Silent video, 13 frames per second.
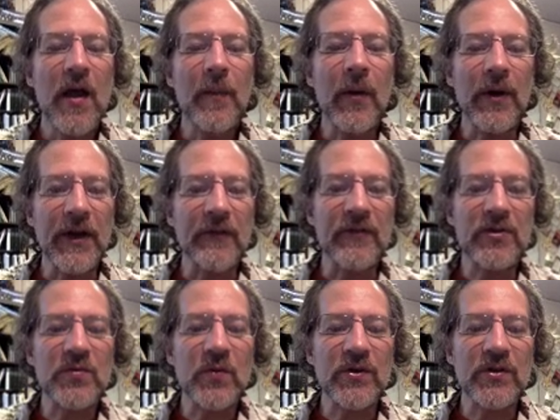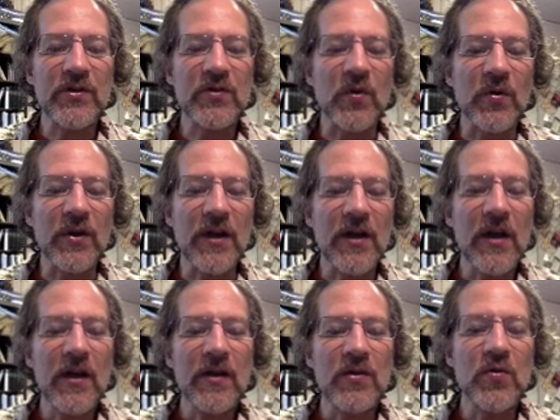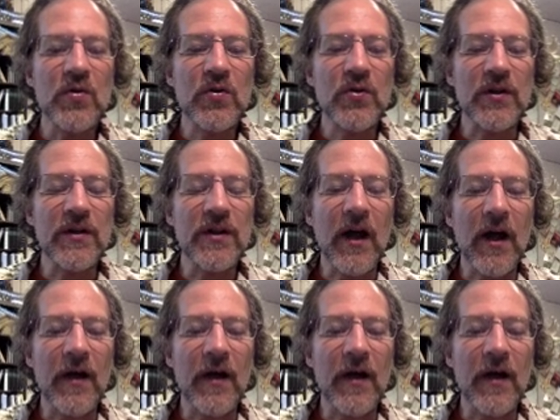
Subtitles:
But if this were a story, you could